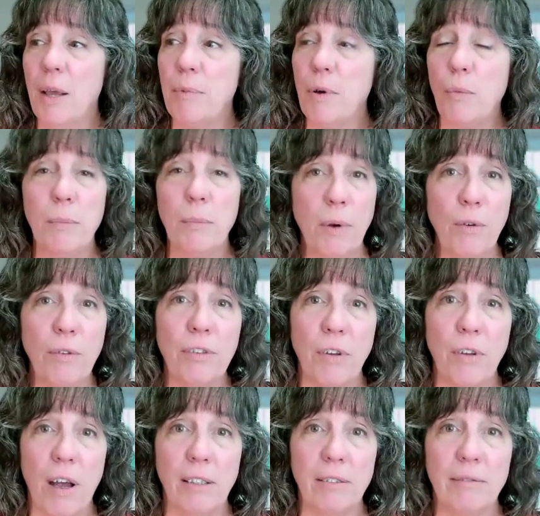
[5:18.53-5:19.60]
But we both
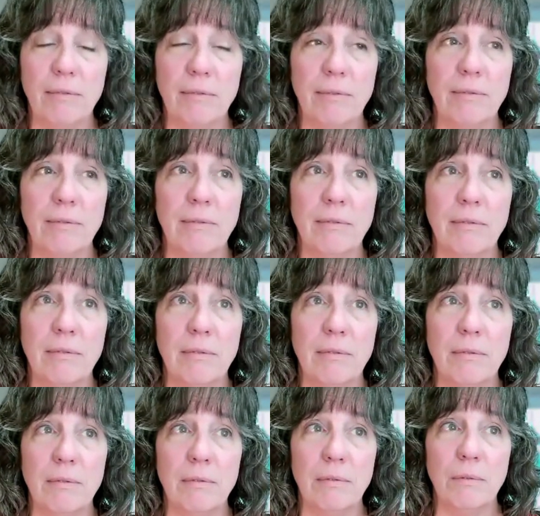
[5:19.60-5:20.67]
thought,
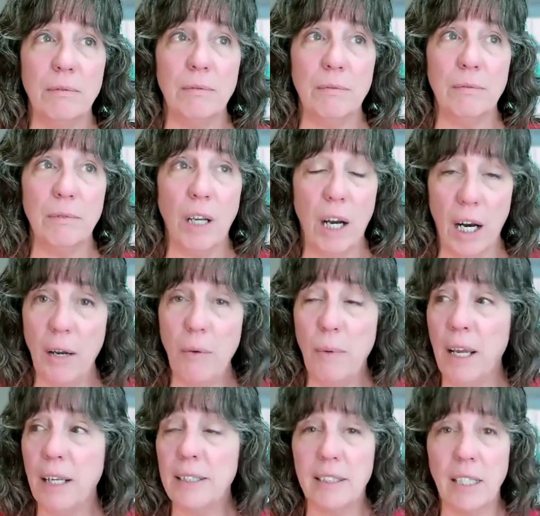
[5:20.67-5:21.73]
all right,
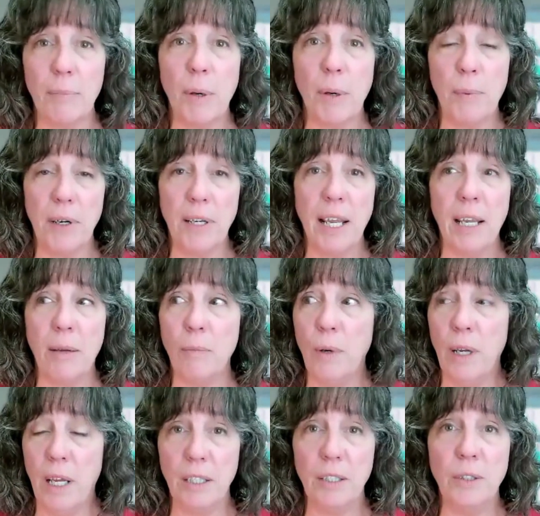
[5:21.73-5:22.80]
we got to step up our game.
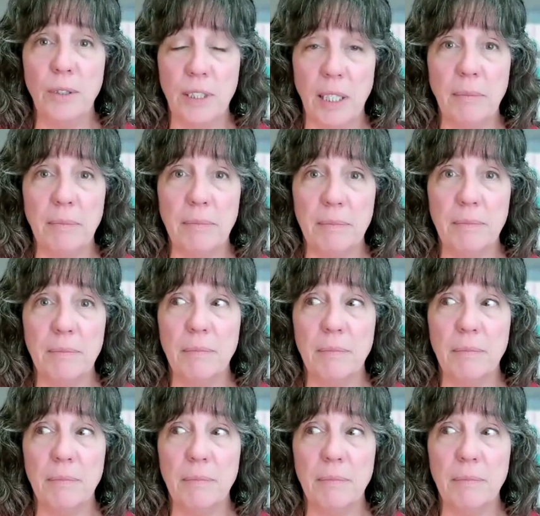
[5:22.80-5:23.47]
We got to do something.